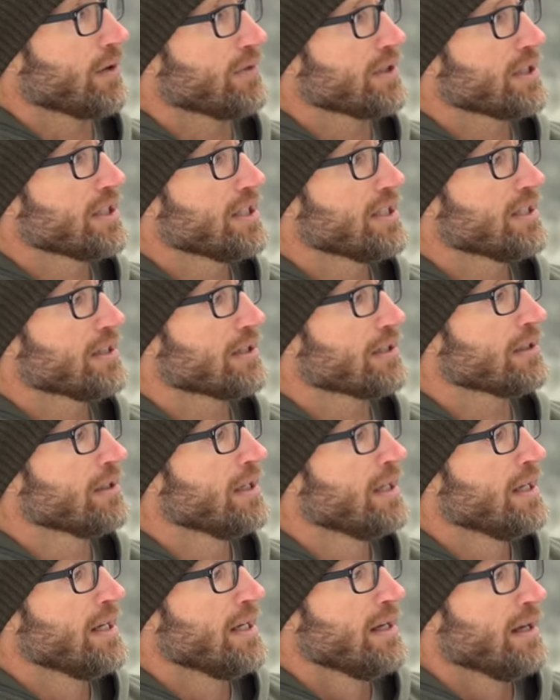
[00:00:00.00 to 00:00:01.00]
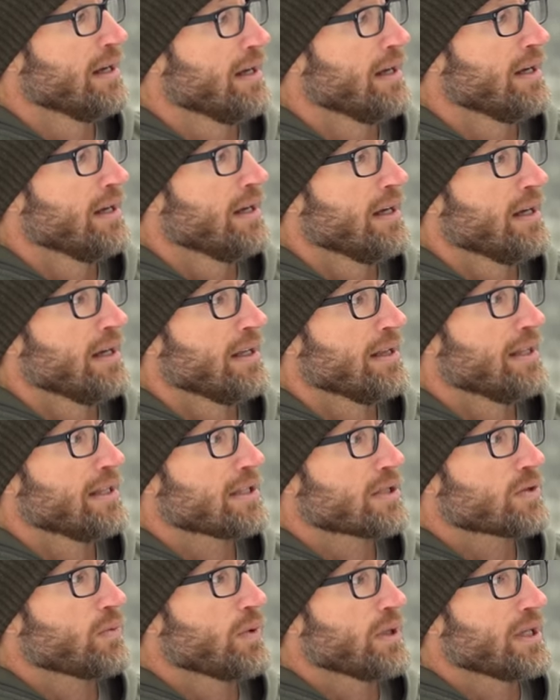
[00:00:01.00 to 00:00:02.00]
over here,
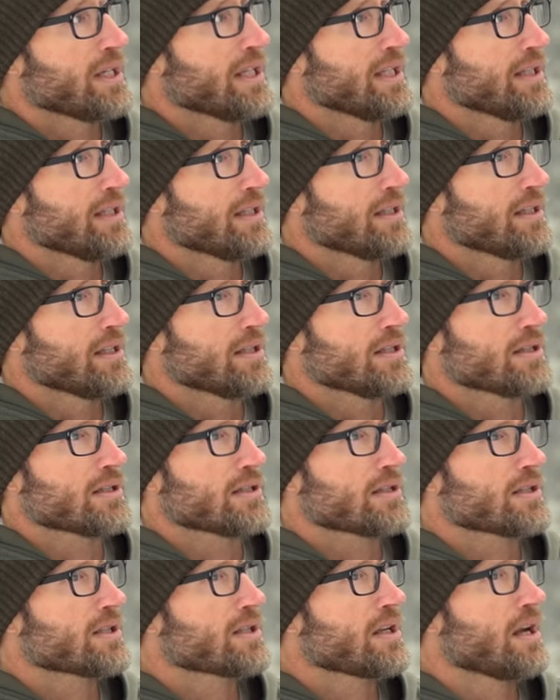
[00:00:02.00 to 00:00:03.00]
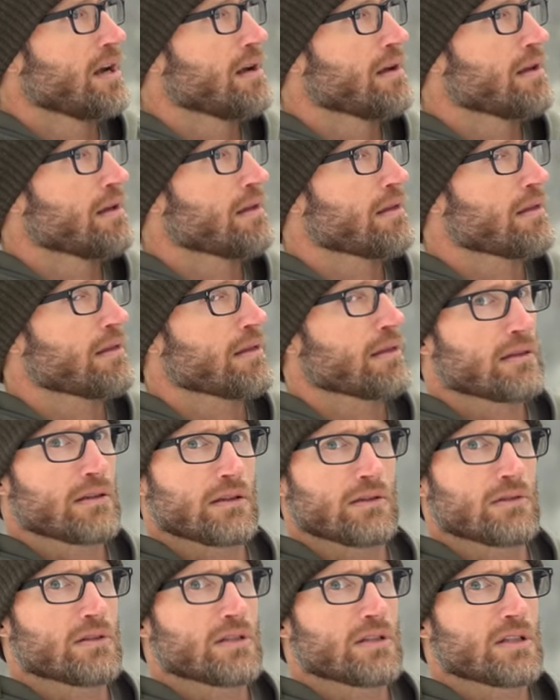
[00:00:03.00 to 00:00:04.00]
this one is
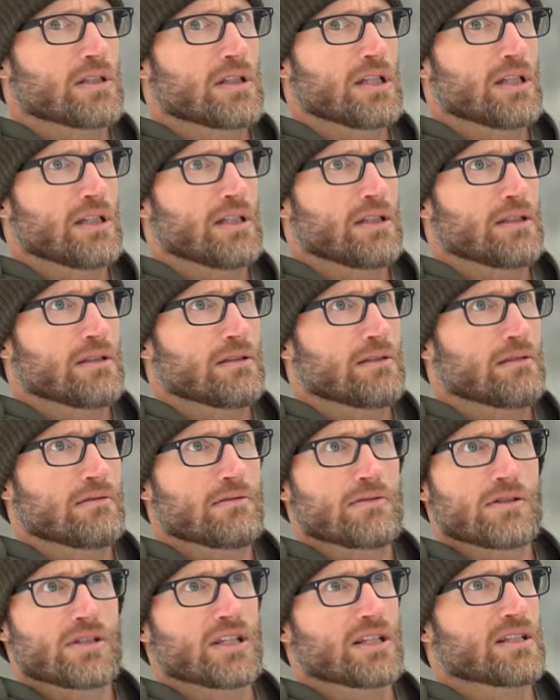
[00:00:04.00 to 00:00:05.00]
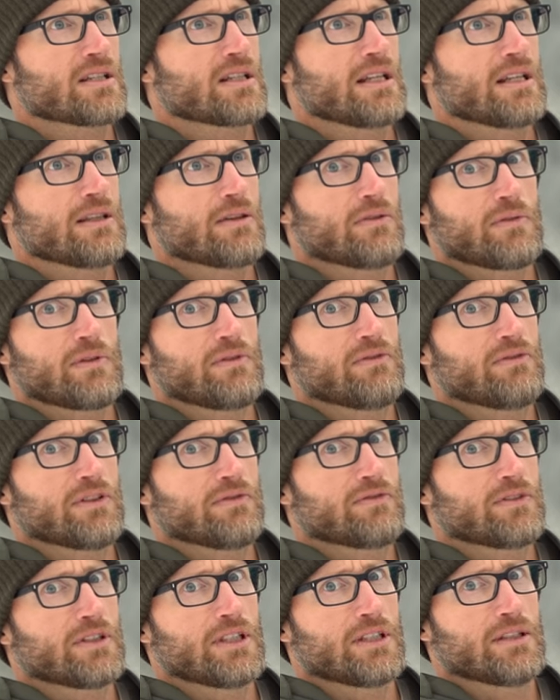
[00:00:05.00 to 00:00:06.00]
thirteen, sixteen, three
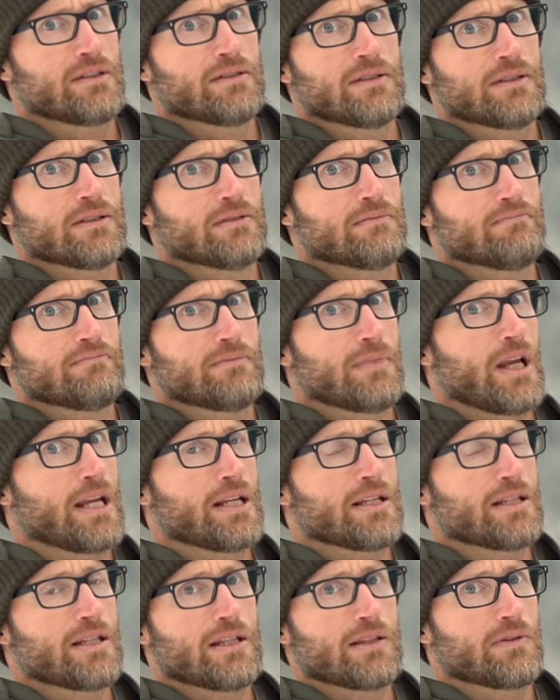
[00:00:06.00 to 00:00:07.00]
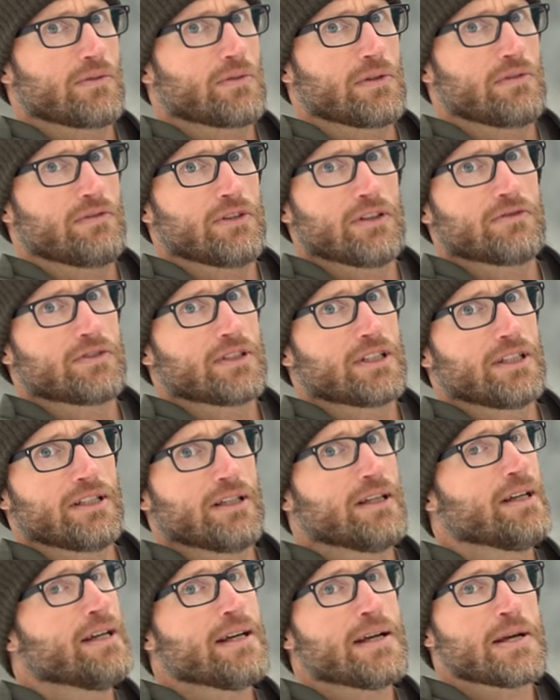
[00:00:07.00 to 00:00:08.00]
fifty, eighteen, three
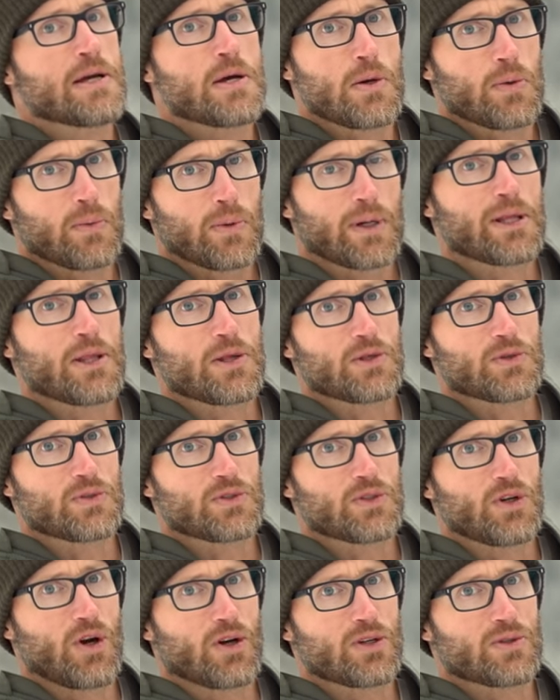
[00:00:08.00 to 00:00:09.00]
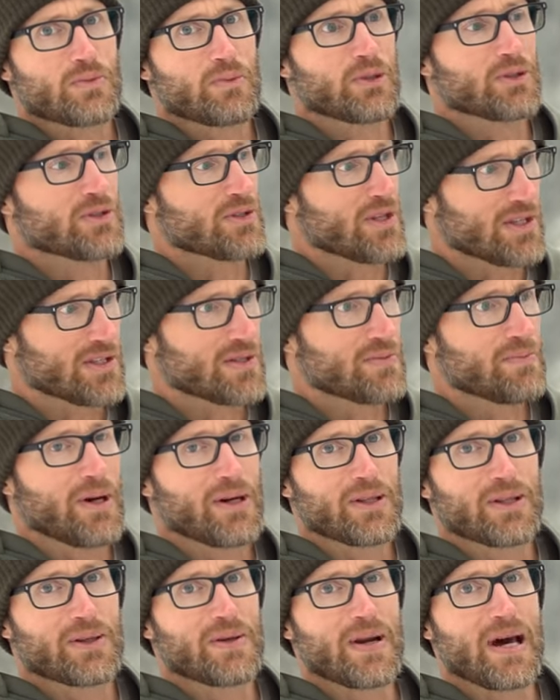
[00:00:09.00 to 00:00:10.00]
fifty. One of those rechargeable, the
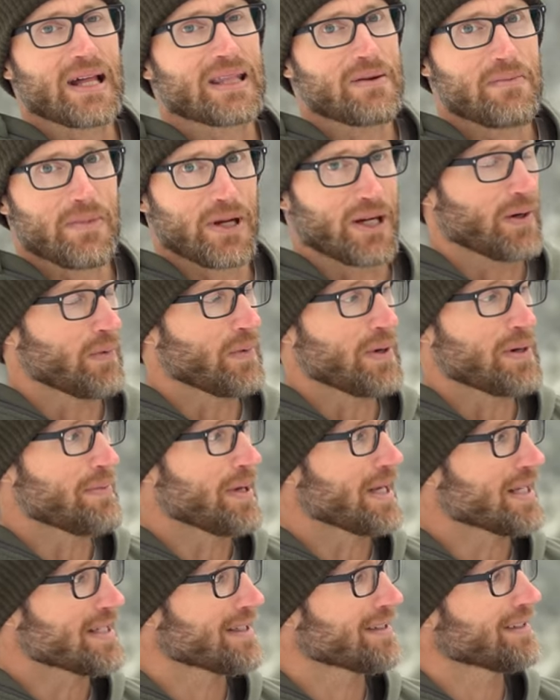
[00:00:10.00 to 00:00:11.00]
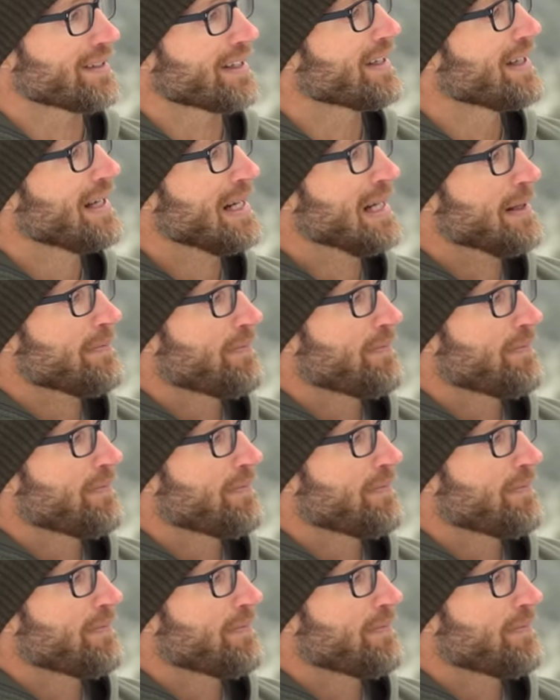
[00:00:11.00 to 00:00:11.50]
smaller, not the bigger one, basically.